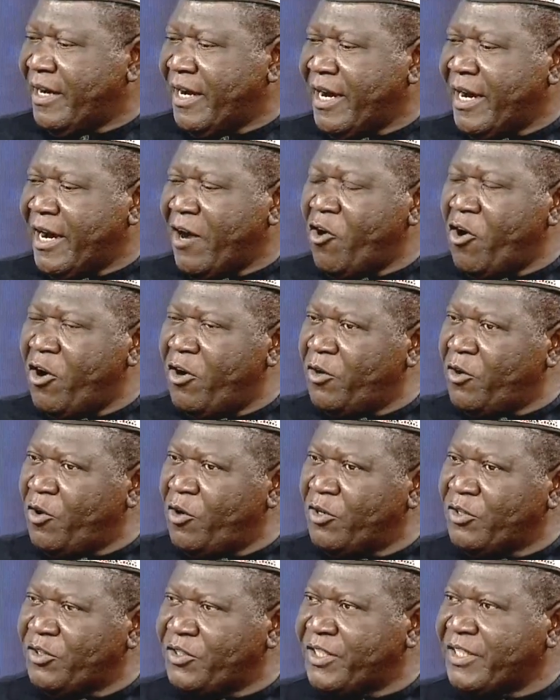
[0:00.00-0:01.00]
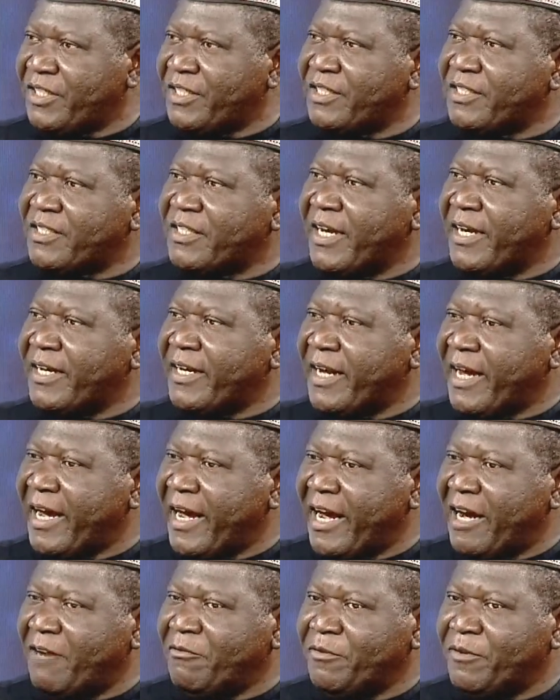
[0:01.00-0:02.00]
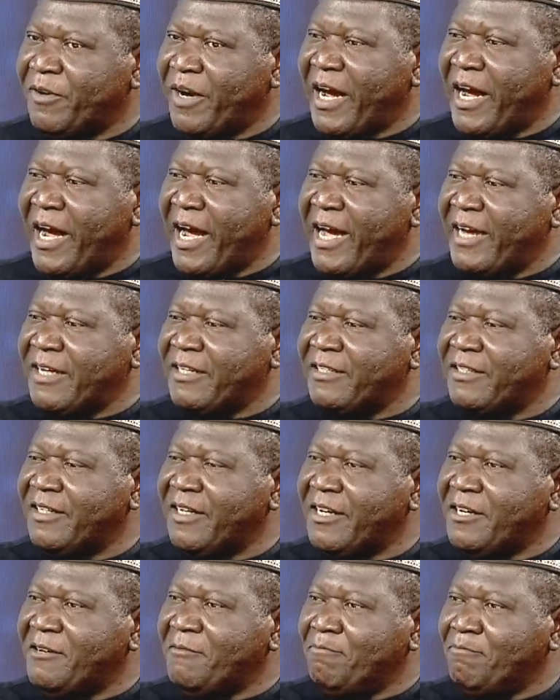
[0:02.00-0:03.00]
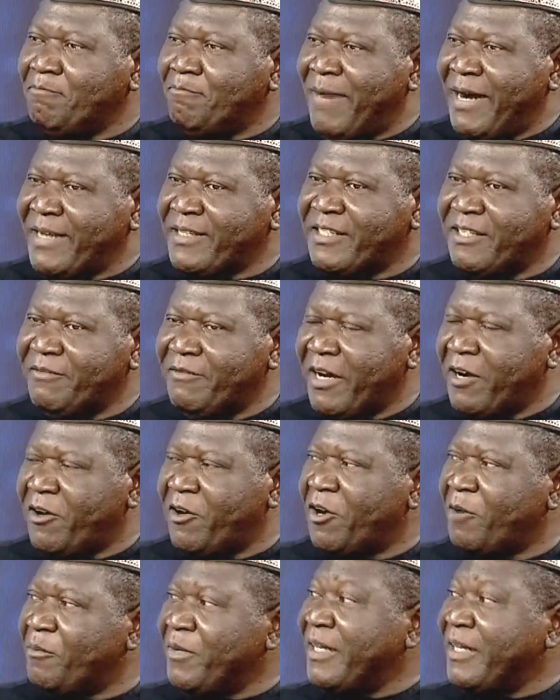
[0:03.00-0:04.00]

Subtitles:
All countries that have had massive economic